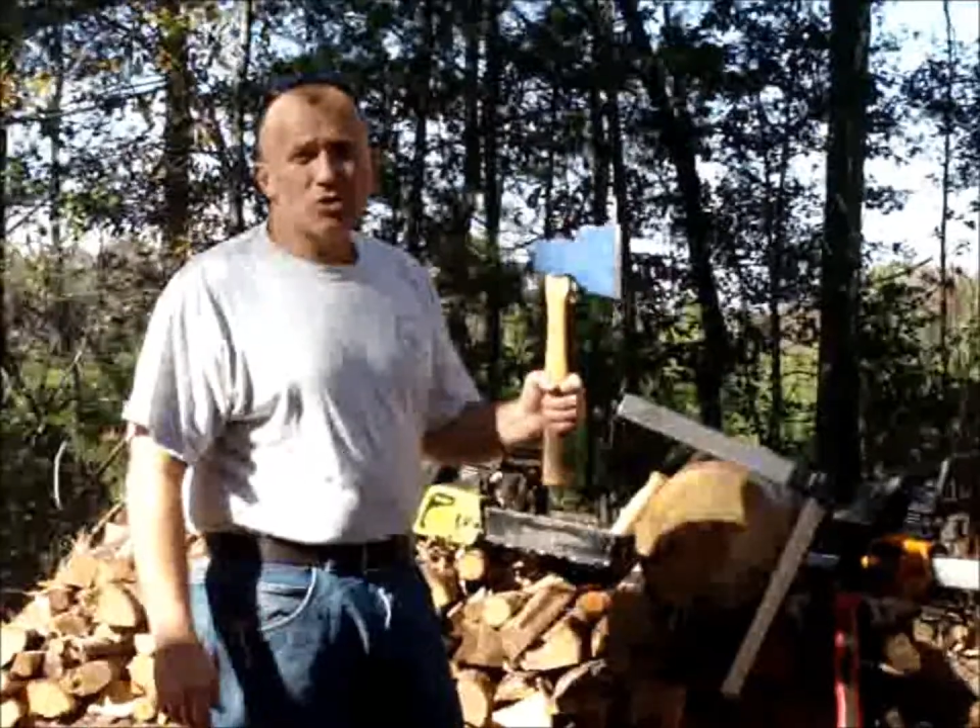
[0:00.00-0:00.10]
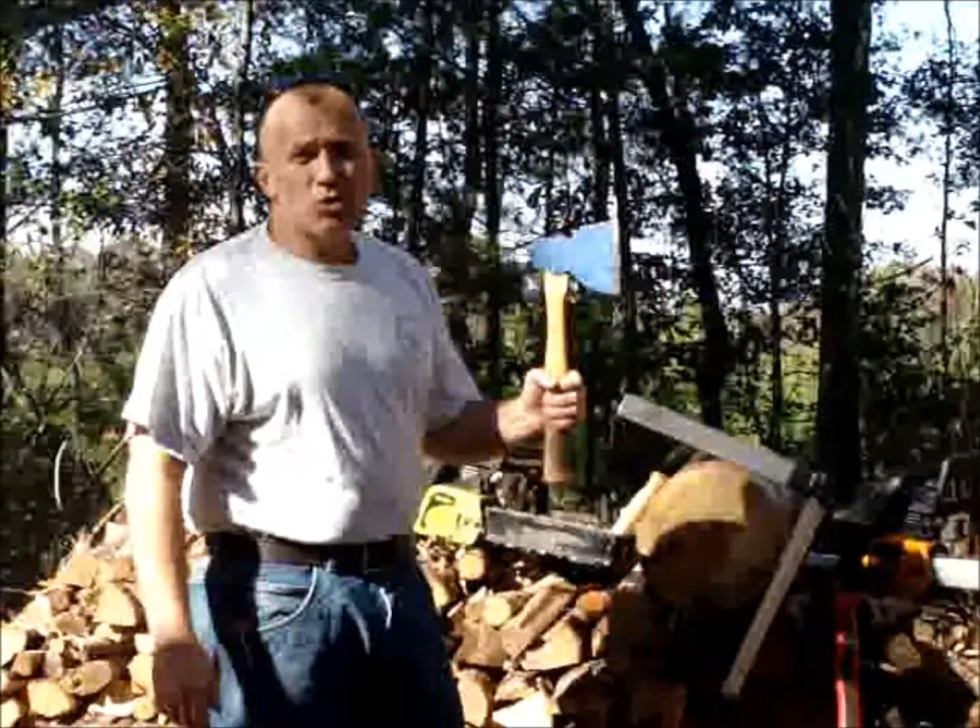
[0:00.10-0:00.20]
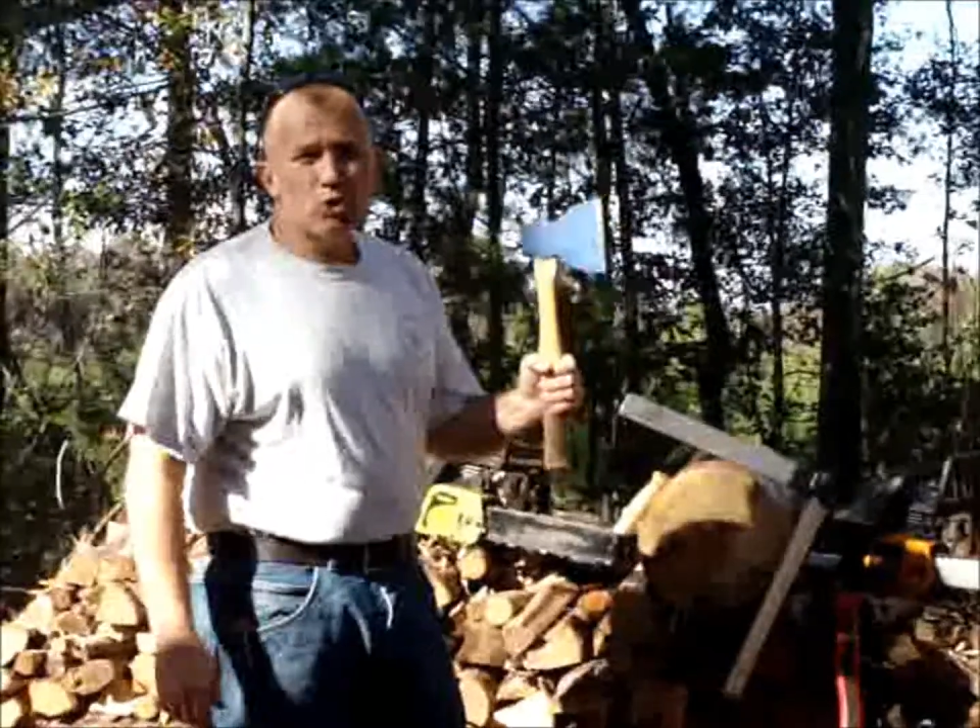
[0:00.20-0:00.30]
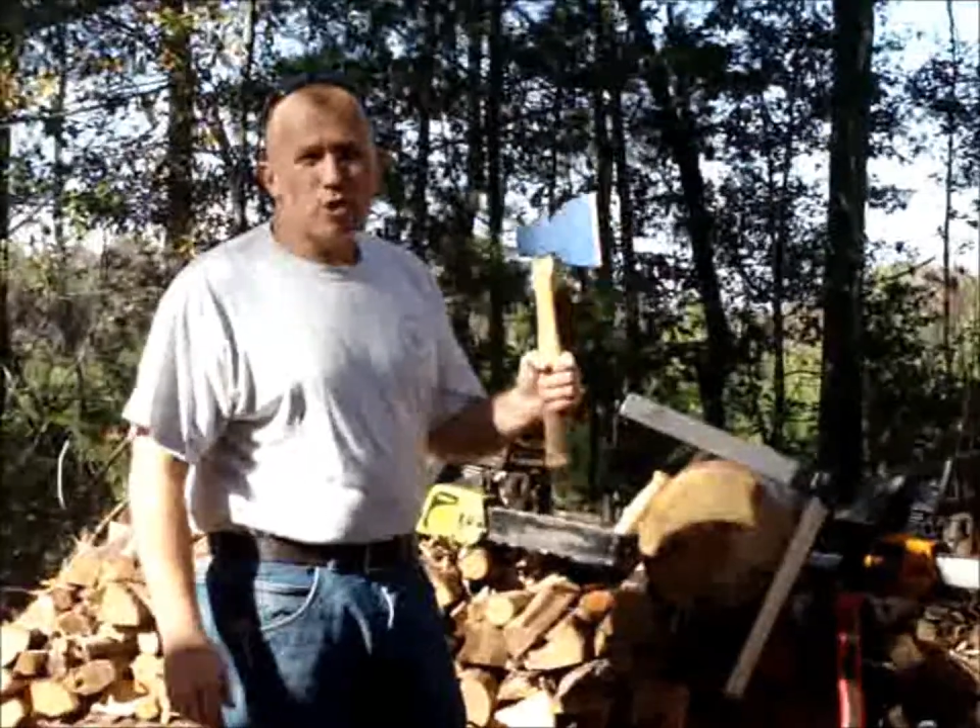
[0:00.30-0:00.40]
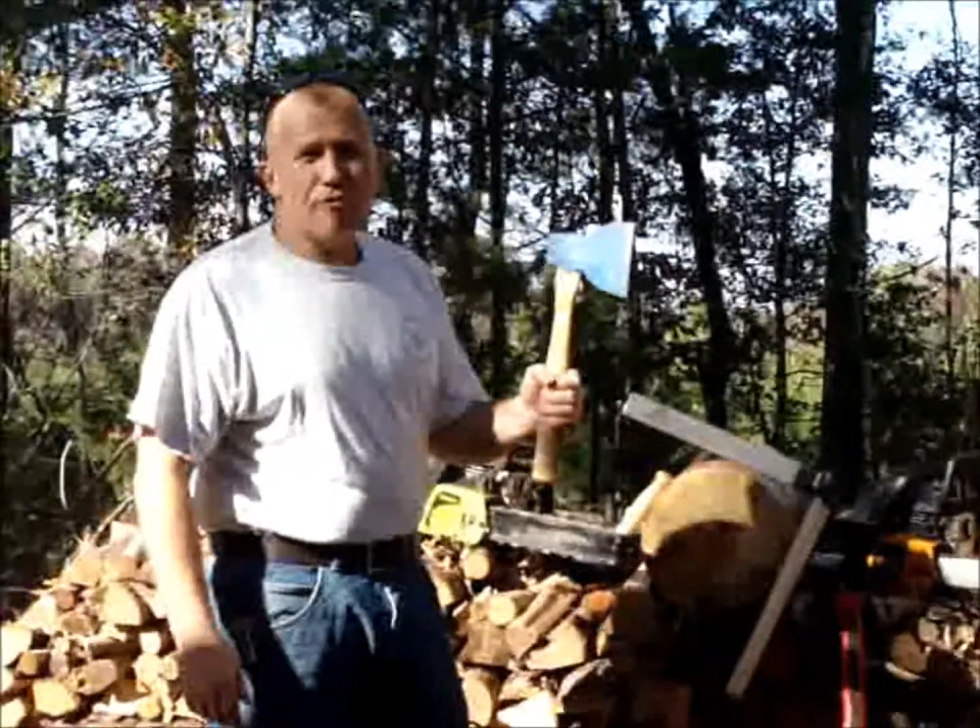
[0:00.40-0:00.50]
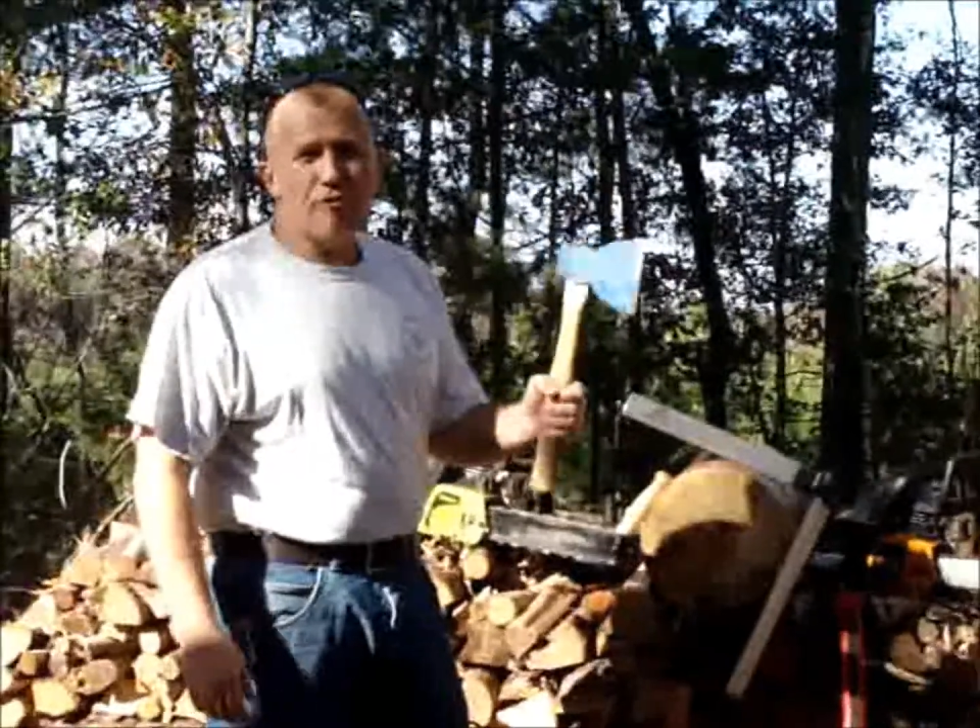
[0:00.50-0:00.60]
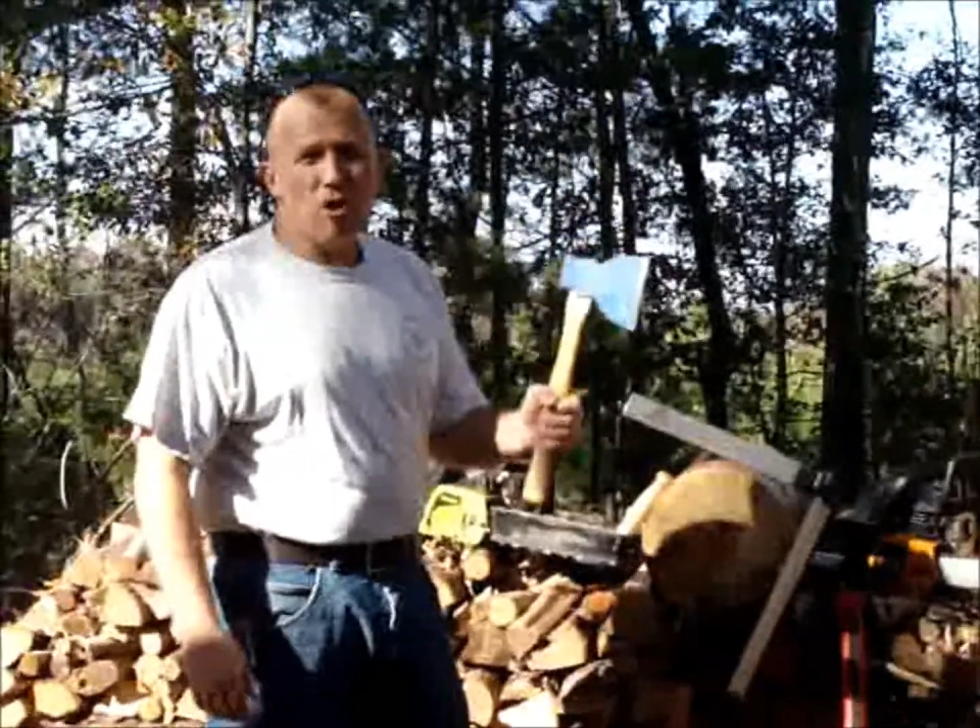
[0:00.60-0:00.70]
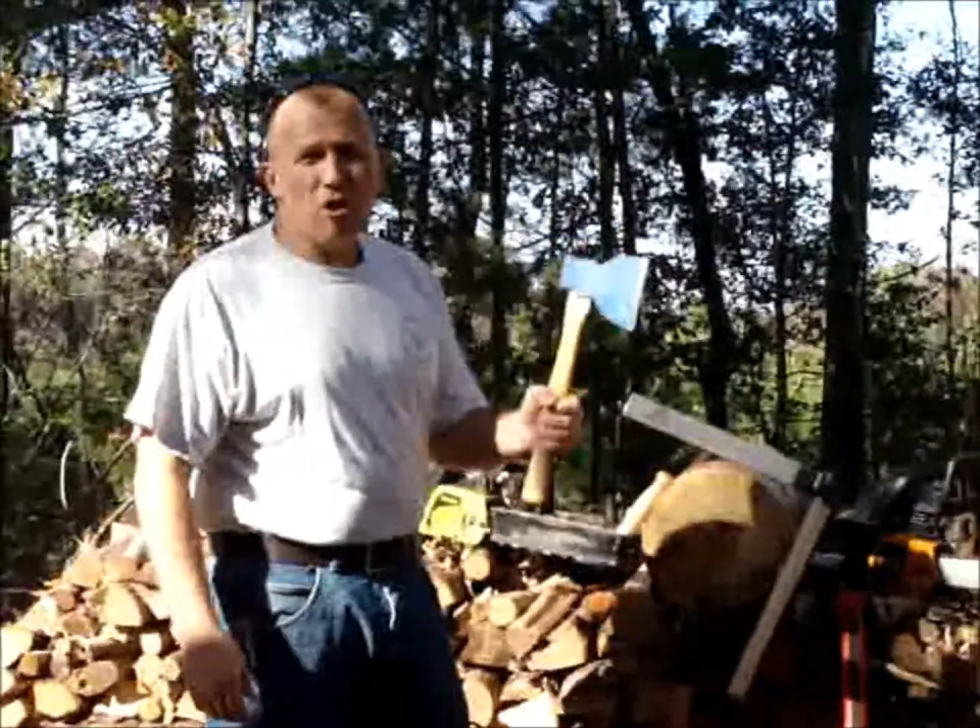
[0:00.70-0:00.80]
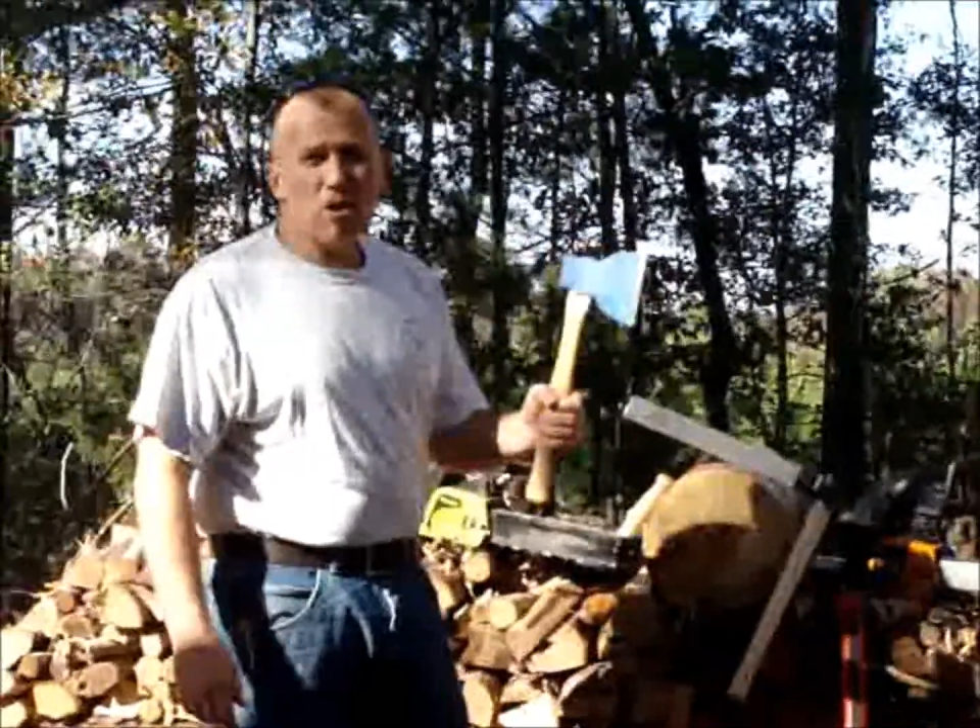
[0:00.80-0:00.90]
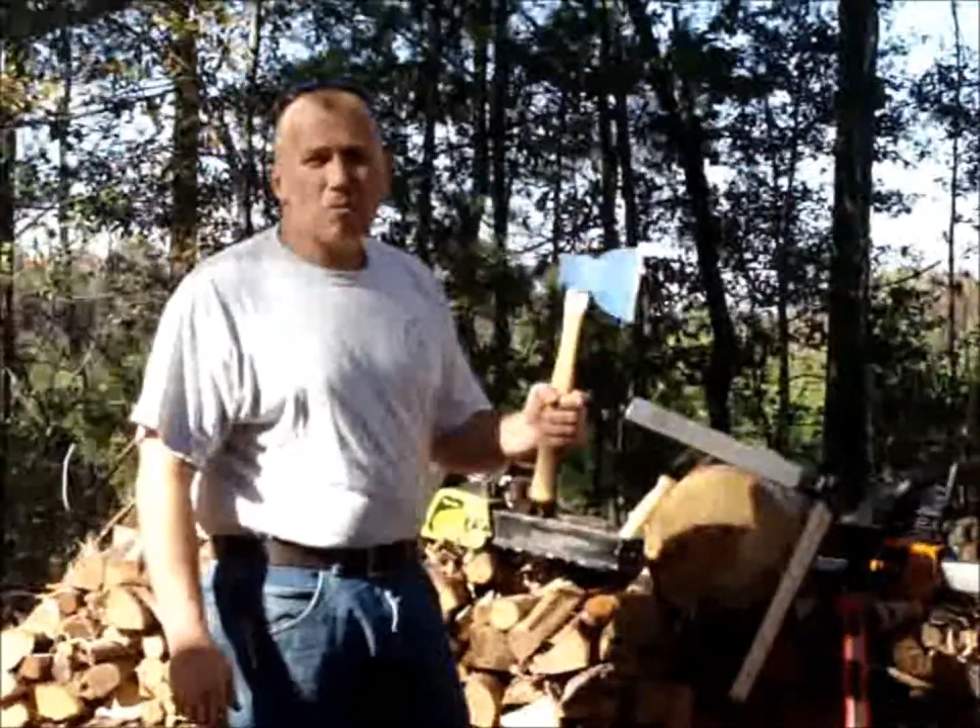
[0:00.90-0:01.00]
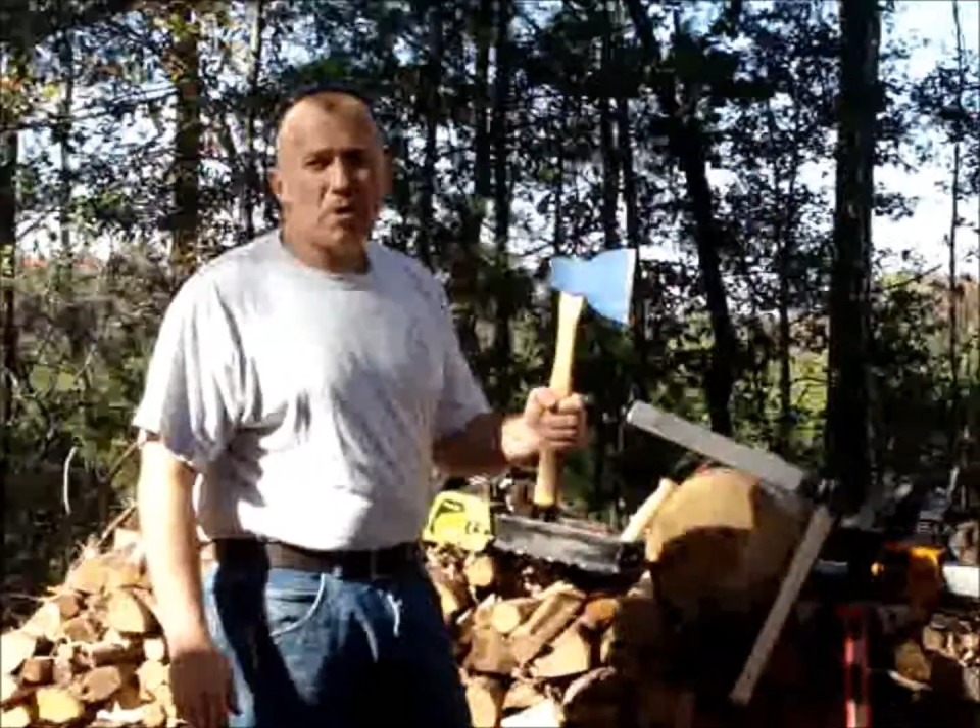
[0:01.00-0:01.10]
so far,